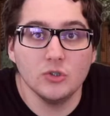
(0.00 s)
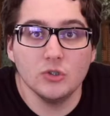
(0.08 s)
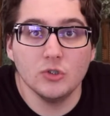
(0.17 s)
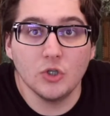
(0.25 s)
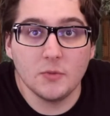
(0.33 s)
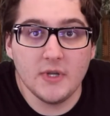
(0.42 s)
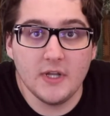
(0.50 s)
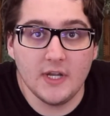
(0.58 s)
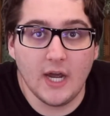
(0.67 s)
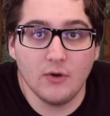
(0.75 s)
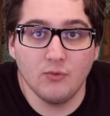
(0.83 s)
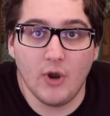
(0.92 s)
look me in the
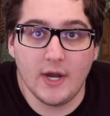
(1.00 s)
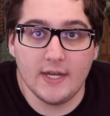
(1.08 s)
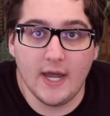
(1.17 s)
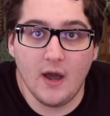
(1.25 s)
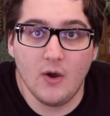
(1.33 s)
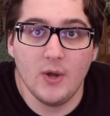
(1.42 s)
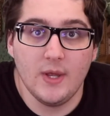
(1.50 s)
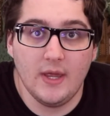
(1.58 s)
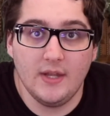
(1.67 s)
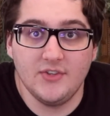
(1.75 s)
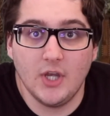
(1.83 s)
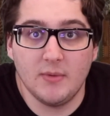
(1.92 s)
eye right now
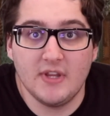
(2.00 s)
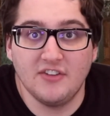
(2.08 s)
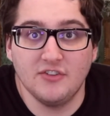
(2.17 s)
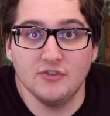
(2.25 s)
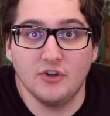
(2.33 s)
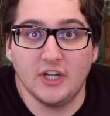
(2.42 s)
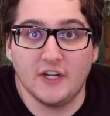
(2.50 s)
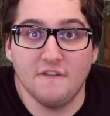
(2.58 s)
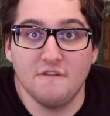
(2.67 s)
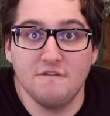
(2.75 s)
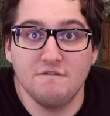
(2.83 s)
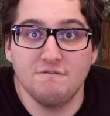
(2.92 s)
and tell me that doesn't look like a
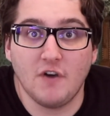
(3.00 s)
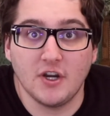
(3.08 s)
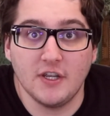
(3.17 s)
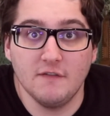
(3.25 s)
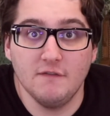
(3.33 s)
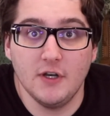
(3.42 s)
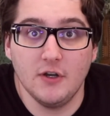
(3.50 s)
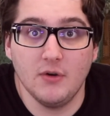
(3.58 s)
fucking video